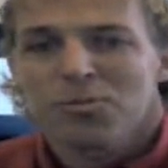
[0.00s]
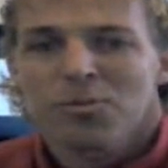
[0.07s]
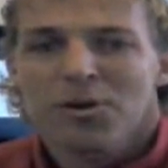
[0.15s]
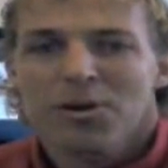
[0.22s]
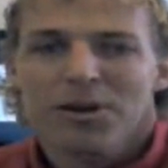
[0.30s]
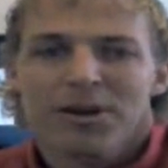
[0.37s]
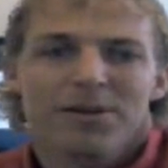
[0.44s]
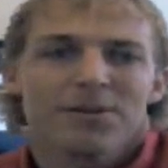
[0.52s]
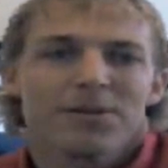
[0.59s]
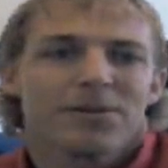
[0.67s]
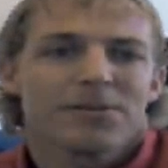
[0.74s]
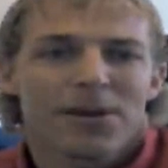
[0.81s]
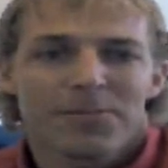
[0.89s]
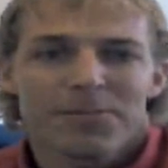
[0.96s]
really
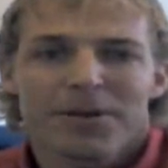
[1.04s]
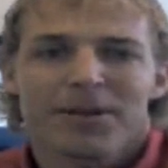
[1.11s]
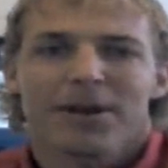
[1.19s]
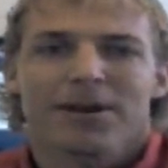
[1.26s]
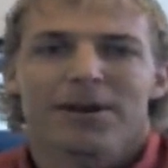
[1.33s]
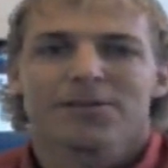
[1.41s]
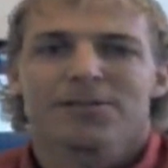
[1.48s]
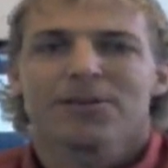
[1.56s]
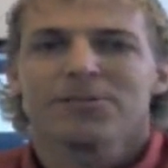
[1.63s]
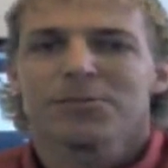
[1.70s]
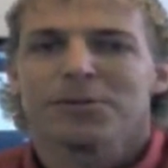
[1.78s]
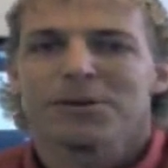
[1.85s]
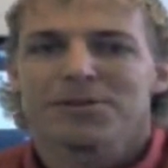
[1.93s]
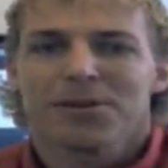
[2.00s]
something that
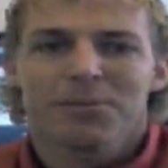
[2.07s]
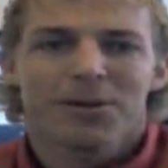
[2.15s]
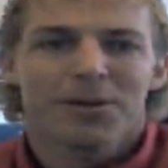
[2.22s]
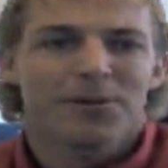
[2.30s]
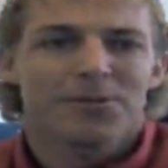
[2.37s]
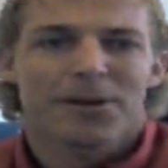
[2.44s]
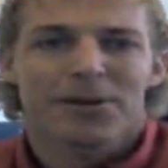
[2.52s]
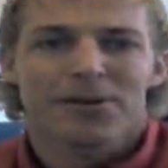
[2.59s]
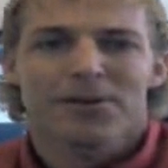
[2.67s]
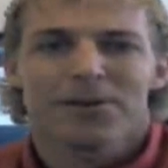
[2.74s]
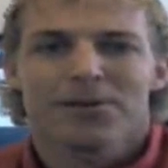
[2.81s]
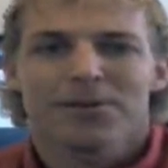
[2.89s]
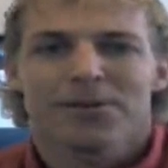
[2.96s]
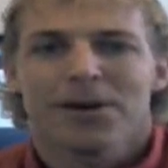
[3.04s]
concerns me. Some of those
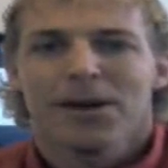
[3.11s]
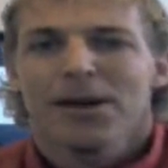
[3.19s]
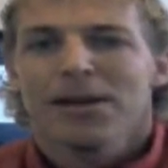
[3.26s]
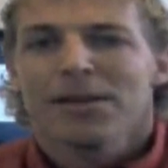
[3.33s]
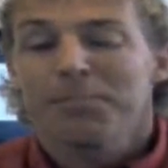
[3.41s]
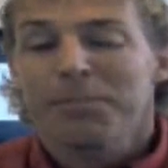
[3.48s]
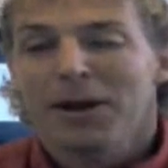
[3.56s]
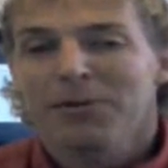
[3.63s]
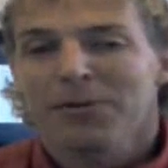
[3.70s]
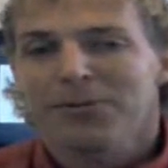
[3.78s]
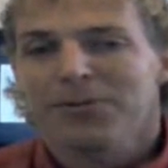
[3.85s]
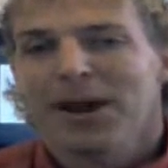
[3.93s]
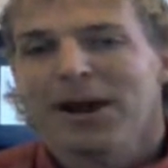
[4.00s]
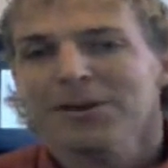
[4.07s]
include the payroll
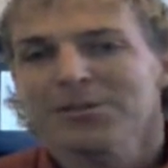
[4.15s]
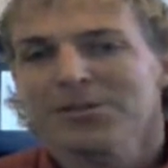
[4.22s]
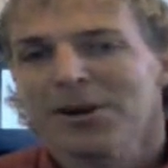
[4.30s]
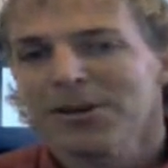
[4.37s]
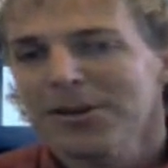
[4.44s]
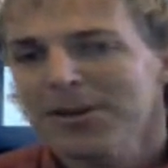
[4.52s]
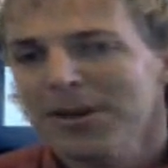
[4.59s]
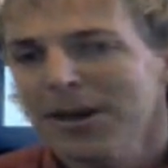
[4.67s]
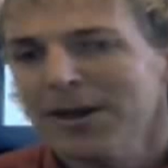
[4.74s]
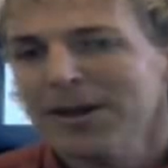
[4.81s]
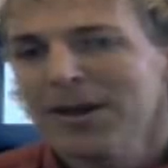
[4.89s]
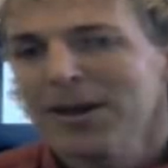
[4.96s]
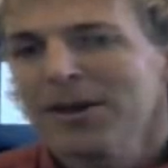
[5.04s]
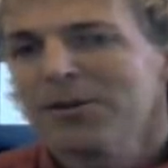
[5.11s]
tax holiday,
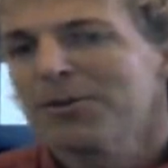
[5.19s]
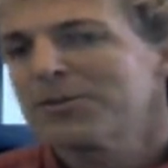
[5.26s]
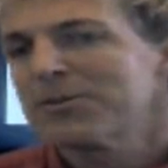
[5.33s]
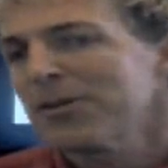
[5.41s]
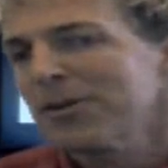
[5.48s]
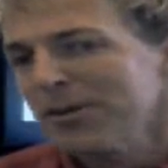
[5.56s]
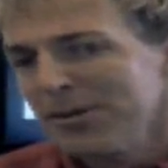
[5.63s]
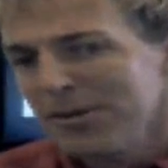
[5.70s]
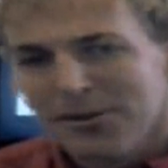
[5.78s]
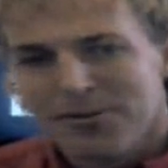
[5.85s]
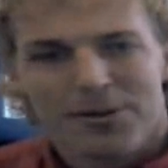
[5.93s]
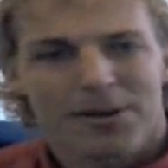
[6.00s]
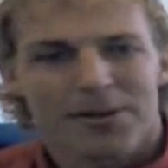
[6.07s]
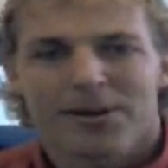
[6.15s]
which
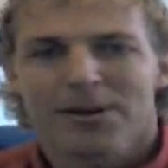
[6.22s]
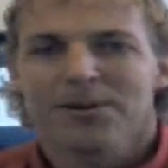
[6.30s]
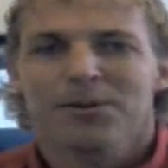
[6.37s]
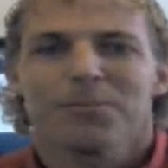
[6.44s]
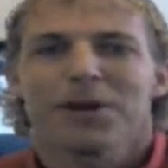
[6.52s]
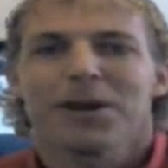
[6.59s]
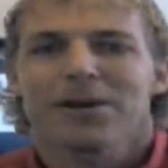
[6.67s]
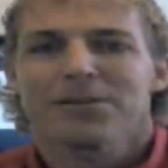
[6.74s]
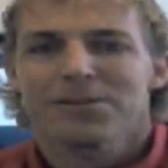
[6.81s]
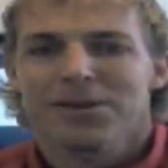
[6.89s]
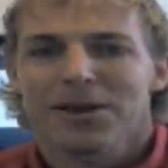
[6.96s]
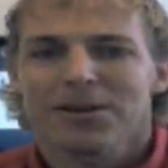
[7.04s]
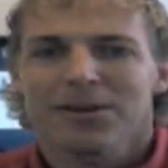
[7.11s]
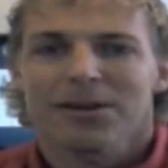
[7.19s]
continued to be
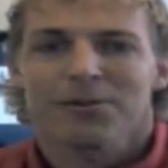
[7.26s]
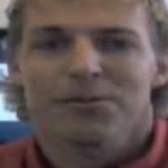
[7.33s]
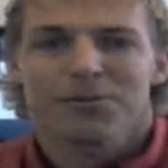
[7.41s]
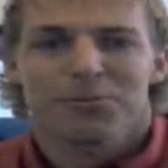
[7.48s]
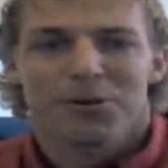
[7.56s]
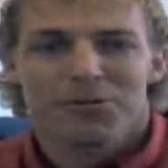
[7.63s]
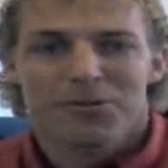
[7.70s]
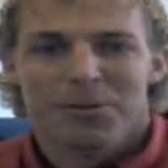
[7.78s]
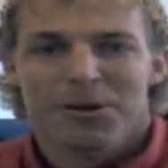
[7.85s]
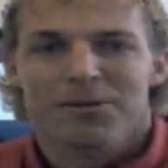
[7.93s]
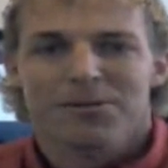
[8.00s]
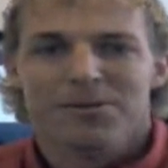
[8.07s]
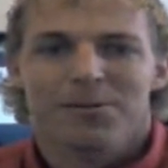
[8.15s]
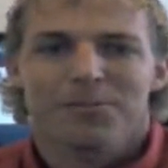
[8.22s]
extended, and it was supposed to be
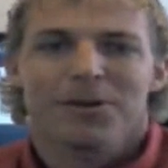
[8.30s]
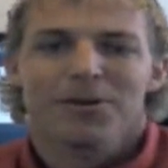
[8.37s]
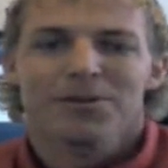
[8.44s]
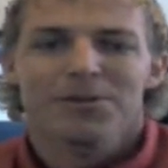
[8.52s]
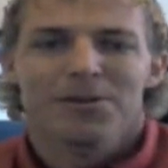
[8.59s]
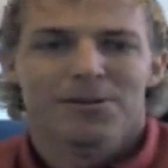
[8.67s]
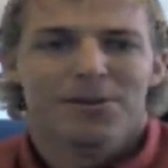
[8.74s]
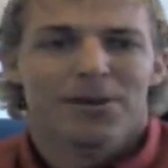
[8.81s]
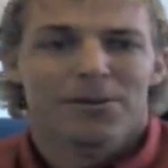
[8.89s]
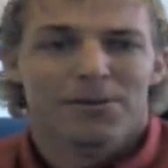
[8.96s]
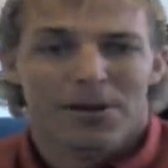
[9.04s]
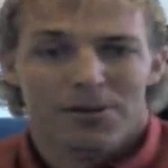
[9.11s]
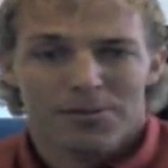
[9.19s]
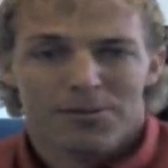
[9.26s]
a stimulus.
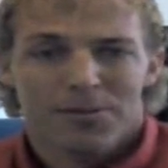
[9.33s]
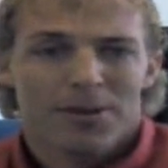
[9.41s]
It